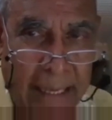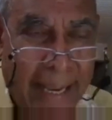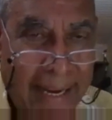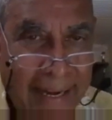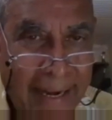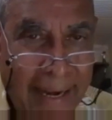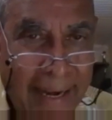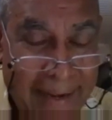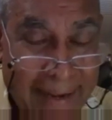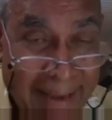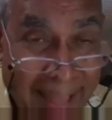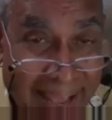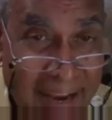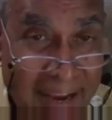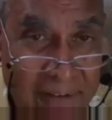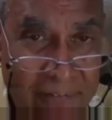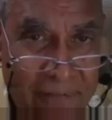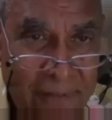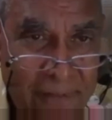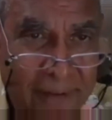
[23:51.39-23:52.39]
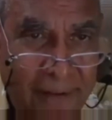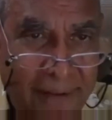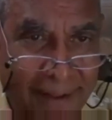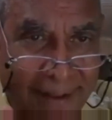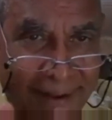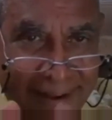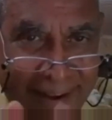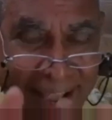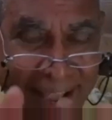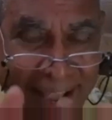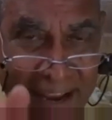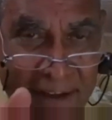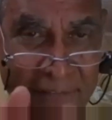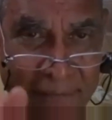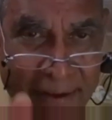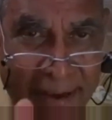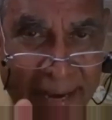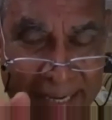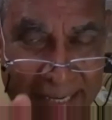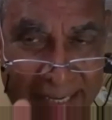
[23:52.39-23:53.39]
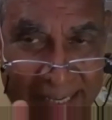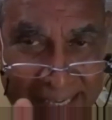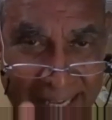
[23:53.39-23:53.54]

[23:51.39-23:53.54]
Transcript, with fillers: And life, life and